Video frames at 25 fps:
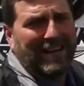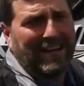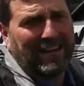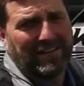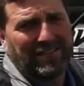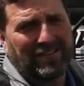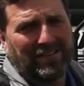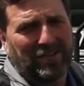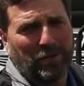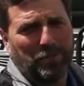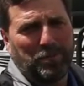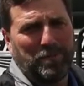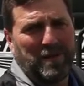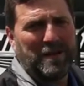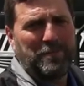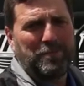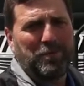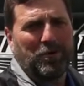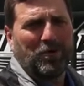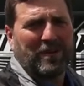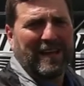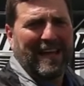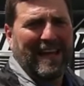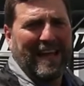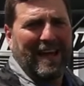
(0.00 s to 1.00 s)
And so
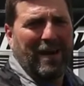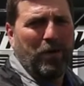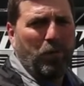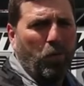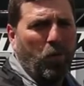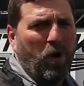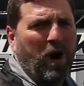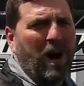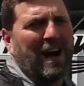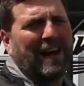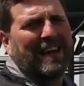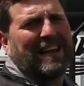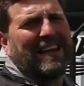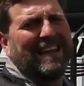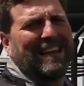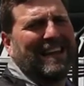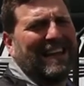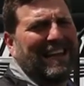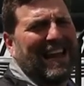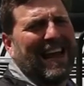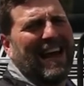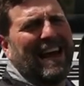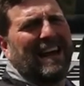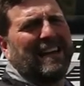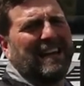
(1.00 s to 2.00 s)
people can't walk in
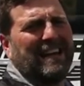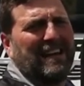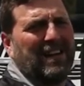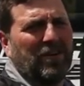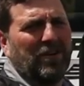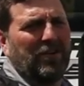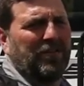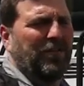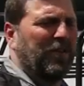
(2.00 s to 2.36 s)
and out of here